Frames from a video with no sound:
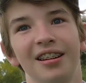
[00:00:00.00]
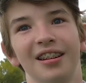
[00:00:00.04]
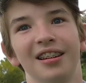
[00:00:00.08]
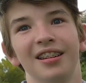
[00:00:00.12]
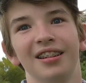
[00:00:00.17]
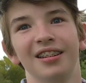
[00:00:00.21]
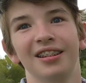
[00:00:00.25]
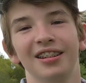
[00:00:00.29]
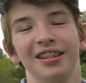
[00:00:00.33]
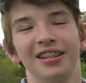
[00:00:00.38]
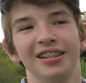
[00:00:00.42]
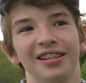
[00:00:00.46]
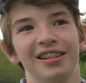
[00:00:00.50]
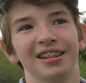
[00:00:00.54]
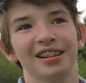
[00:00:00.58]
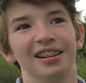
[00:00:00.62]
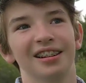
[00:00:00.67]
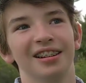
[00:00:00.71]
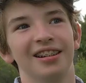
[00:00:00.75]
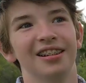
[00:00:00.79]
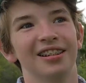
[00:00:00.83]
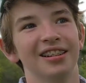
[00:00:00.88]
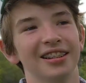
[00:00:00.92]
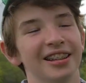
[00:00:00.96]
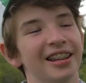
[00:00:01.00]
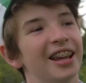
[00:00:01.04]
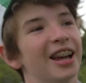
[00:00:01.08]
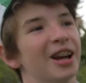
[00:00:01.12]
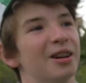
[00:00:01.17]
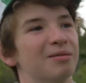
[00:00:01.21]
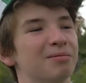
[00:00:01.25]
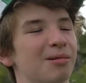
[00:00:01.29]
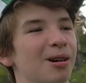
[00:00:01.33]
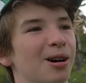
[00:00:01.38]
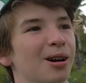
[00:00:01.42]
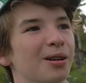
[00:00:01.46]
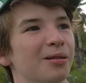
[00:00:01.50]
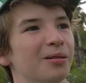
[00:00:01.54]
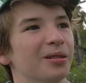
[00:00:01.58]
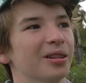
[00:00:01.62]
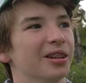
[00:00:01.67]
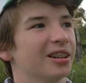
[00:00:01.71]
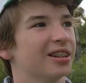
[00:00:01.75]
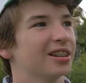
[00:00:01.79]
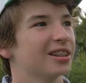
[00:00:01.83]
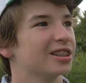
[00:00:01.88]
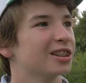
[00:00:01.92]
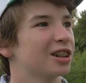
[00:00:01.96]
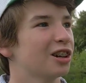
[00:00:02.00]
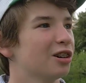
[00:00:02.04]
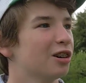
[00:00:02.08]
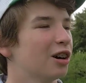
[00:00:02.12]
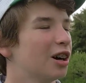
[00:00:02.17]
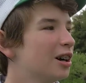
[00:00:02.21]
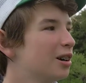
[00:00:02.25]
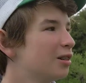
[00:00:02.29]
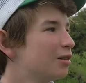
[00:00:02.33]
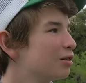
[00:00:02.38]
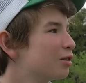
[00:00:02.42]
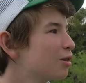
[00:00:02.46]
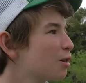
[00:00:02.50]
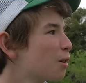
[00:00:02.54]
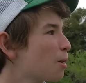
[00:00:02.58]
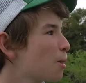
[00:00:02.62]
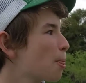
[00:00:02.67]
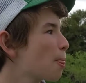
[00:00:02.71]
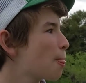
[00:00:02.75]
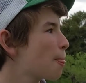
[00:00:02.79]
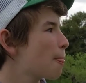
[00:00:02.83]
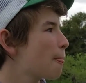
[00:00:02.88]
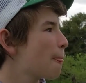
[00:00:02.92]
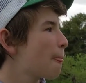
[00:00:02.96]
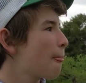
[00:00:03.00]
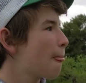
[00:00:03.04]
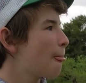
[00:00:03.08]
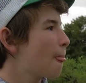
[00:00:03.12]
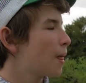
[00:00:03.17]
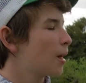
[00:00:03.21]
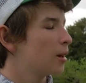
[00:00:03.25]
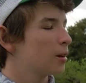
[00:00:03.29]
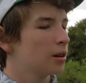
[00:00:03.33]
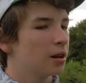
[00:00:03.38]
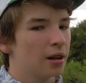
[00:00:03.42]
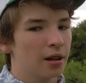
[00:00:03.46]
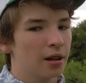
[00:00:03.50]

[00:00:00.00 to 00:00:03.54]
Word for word: wash, that's why. Yeah, probably. So, uh, You idiot.